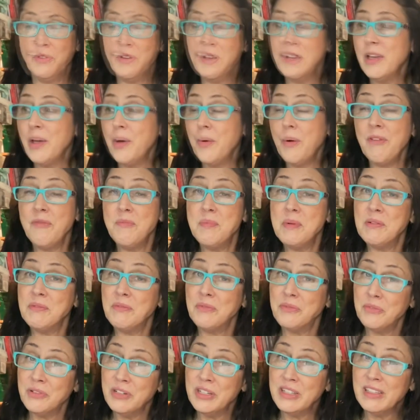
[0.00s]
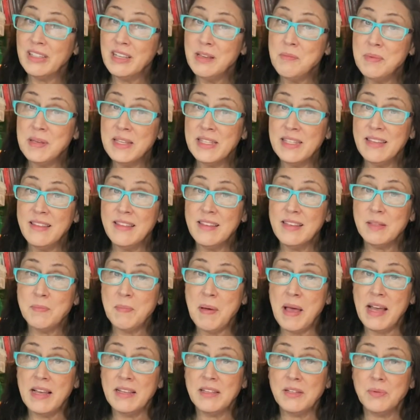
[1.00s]
So I've been really busy this
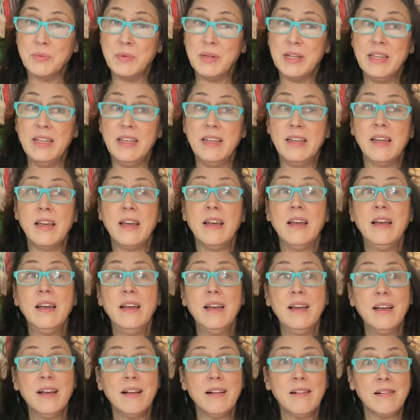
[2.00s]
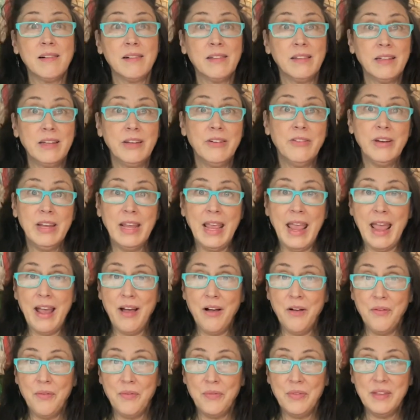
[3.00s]
past week, clearing
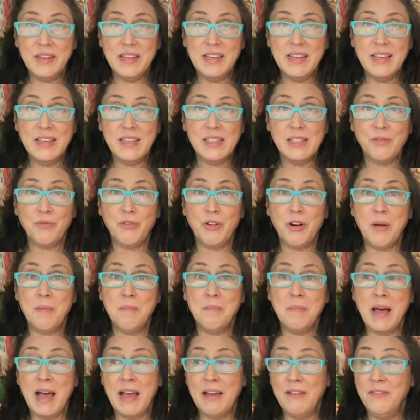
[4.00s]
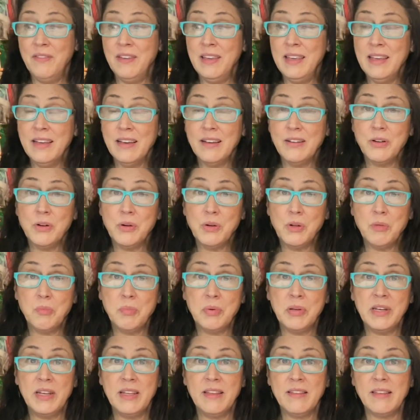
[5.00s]
out things from my vehicle,
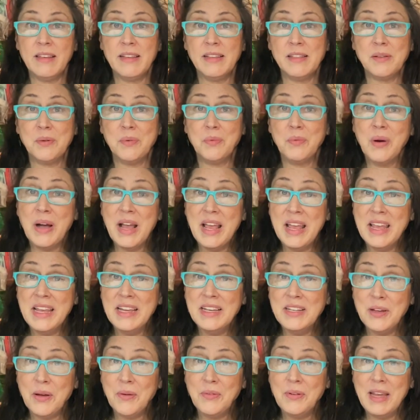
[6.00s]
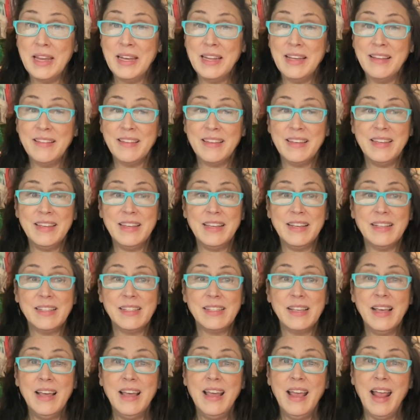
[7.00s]
putting things away, donating things.
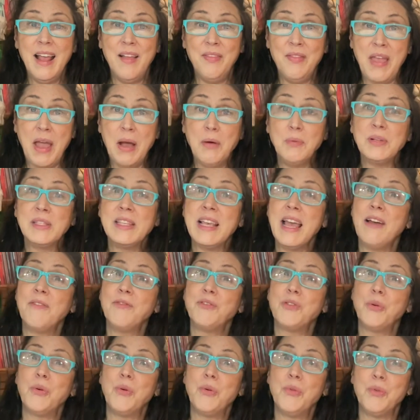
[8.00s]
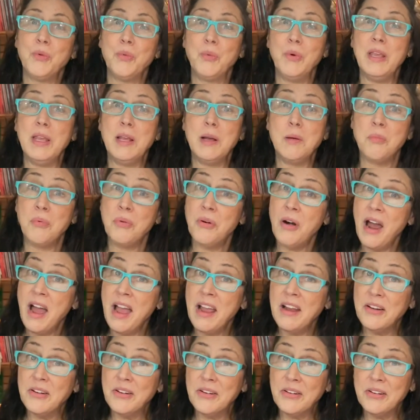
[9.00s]
And that was after the week
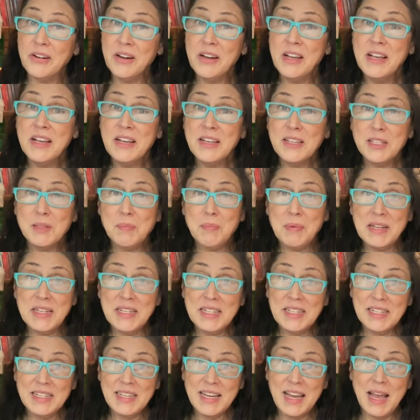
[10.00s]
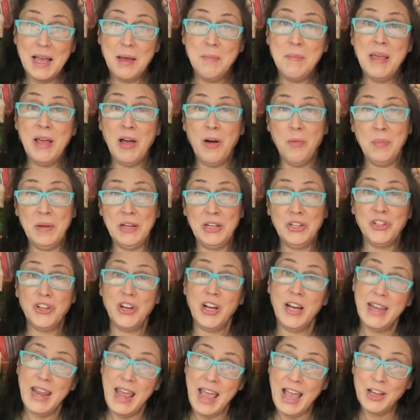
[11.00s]
prior, spending time helping
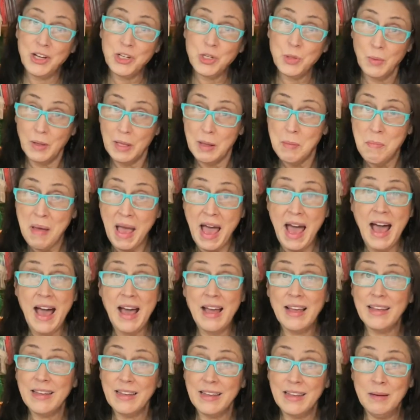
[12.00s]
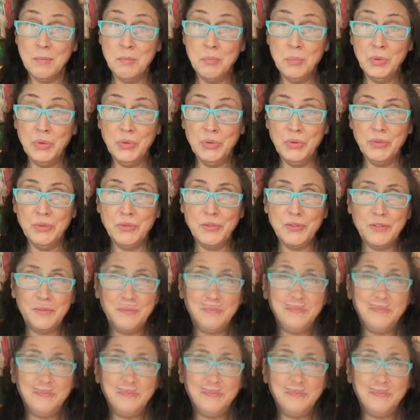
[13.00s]
John actually pack and move.